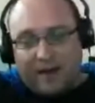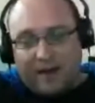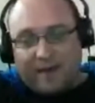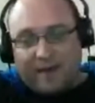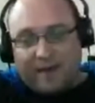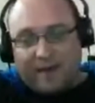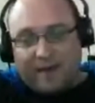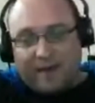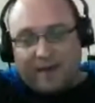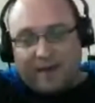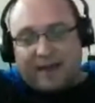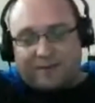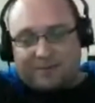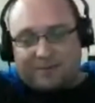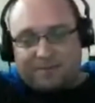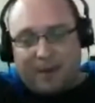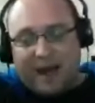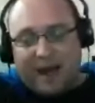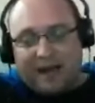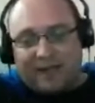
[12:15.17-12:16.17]
and then they
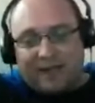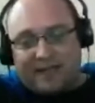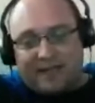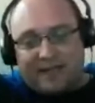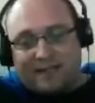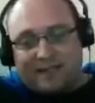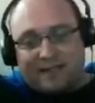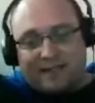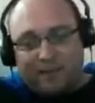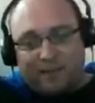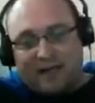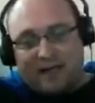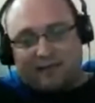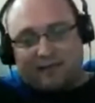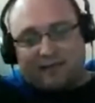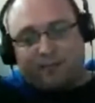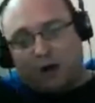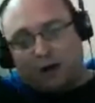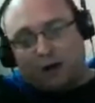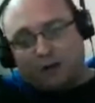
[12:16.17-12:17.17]
give us pennies in a
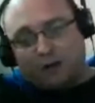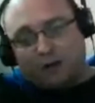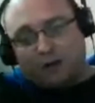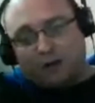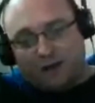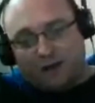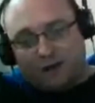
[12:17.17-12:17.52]
piss pot